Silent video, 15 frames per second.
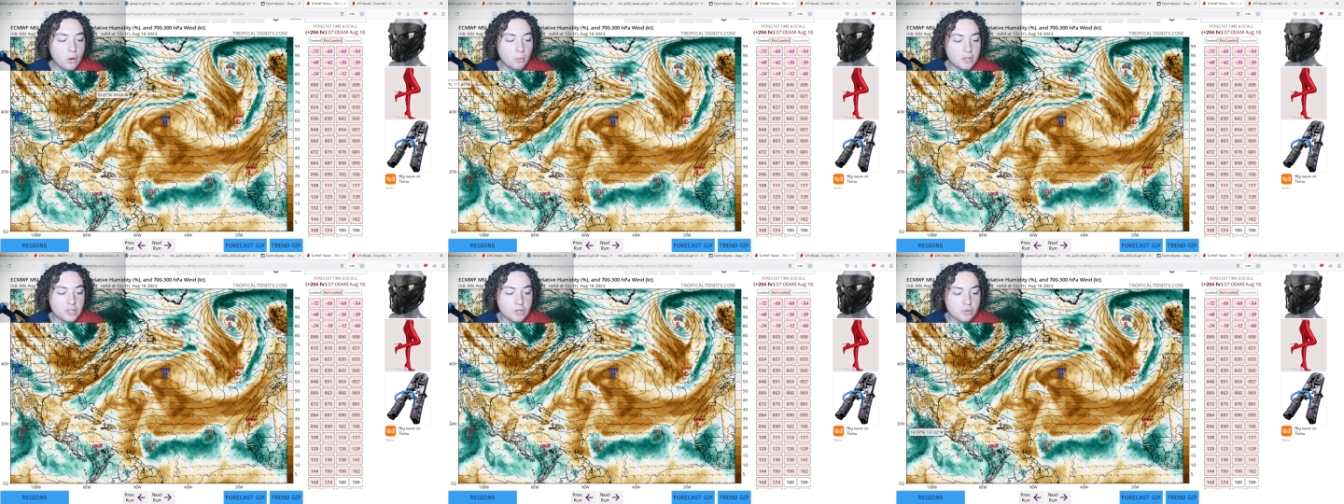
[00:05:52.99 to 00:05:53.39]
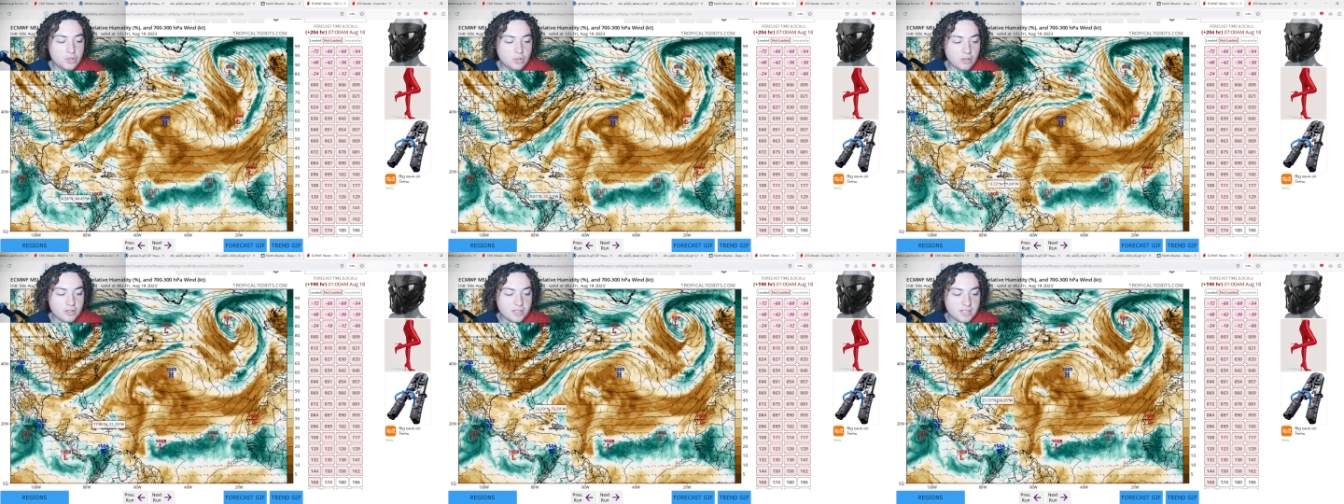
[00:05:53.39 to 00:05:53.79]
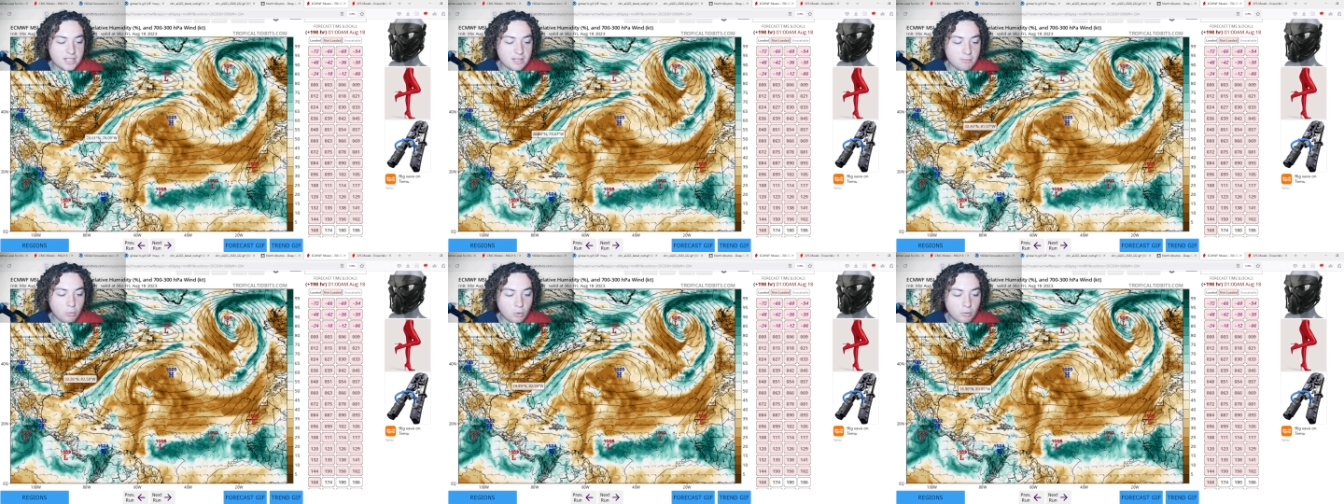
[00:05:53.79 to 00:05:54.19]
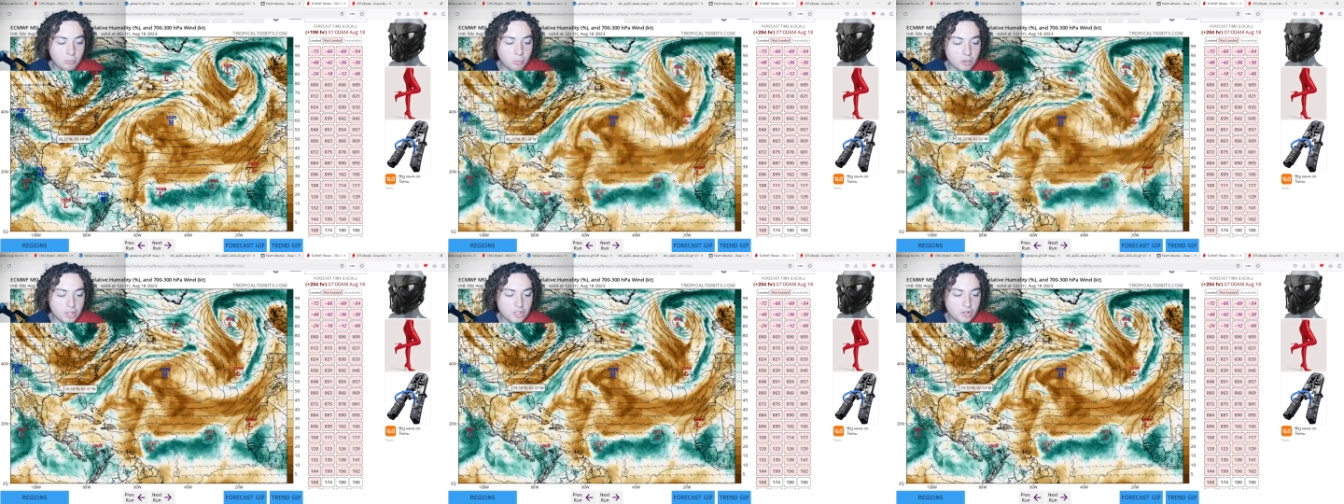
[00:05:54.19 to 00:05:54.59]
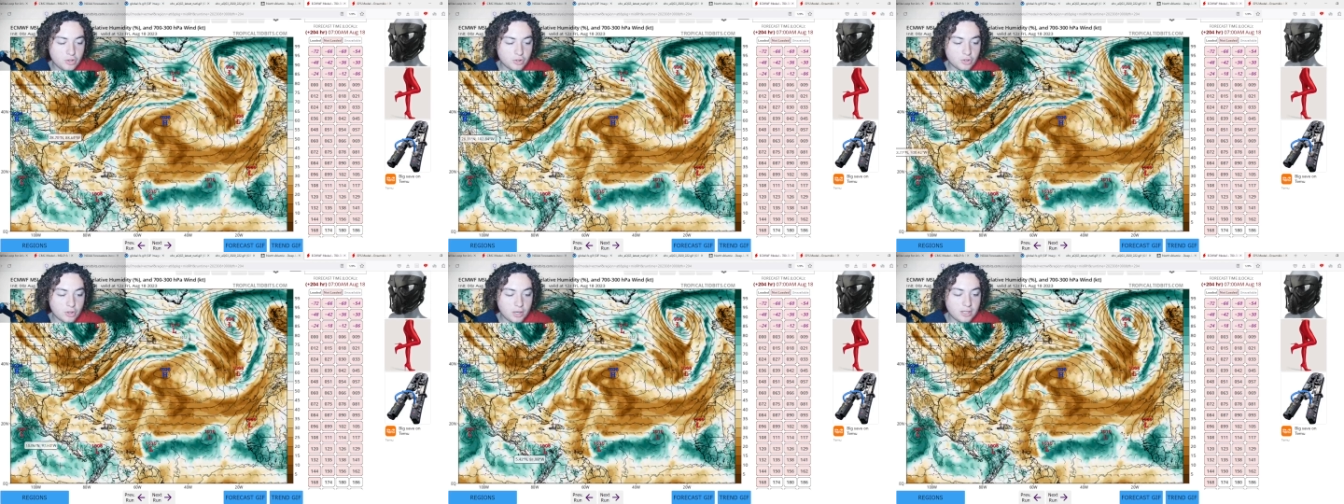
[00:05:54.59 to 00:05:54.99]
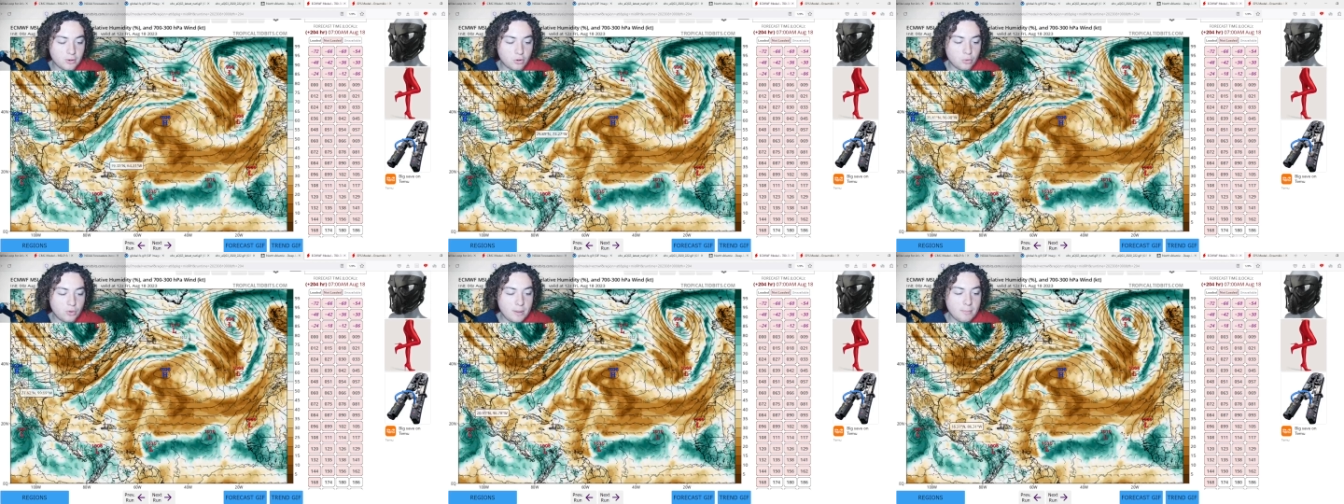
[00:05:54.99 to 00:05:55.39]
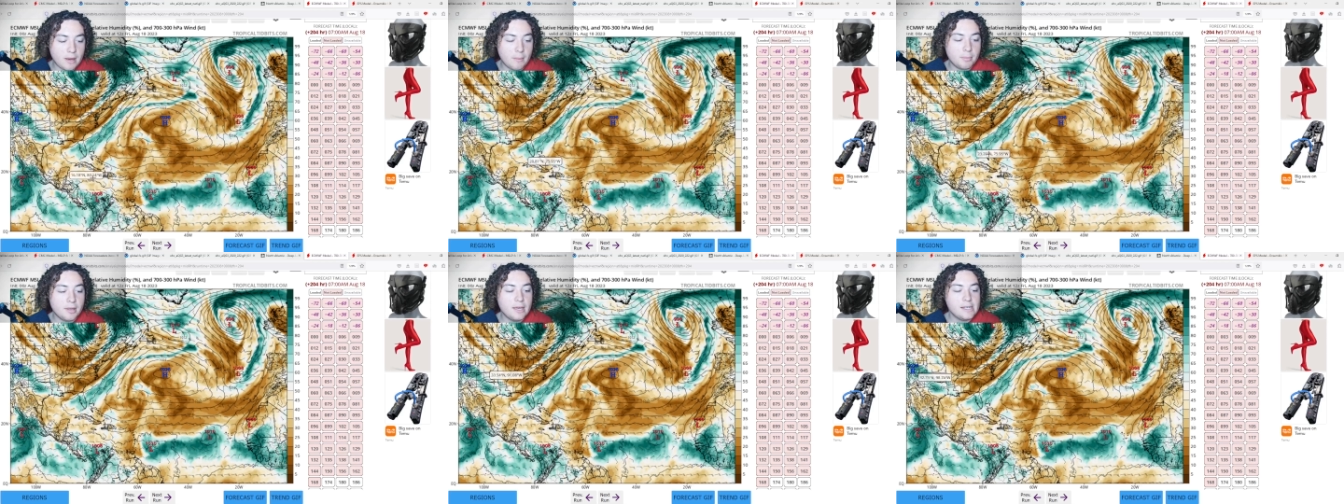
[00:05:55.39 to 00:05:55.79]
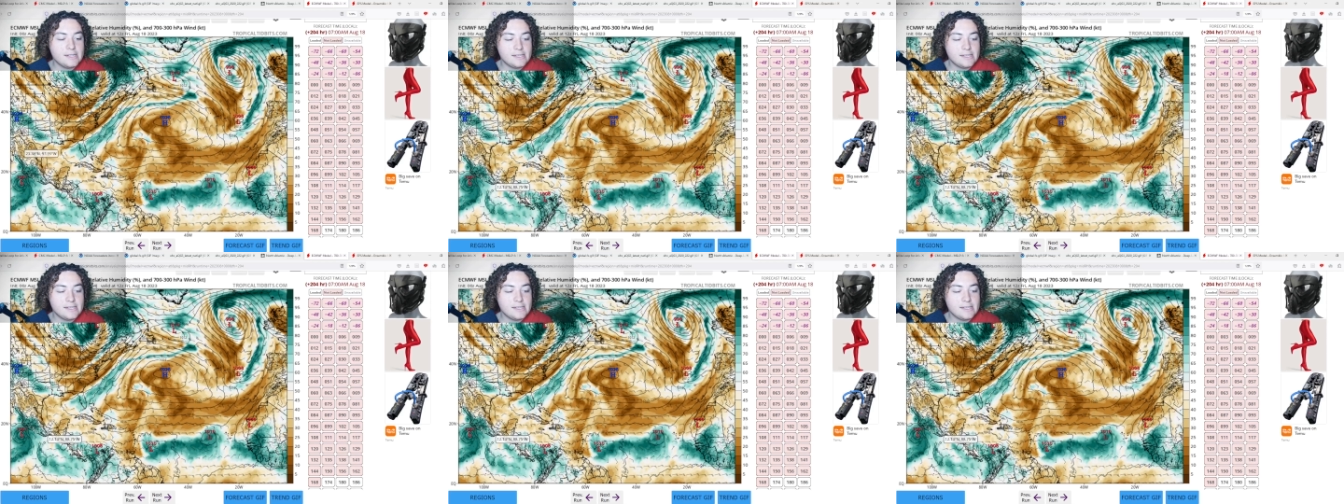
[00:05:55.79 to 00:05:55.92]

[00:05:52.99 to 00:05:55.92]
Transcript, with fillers: we do start to see more moisture starting to creep up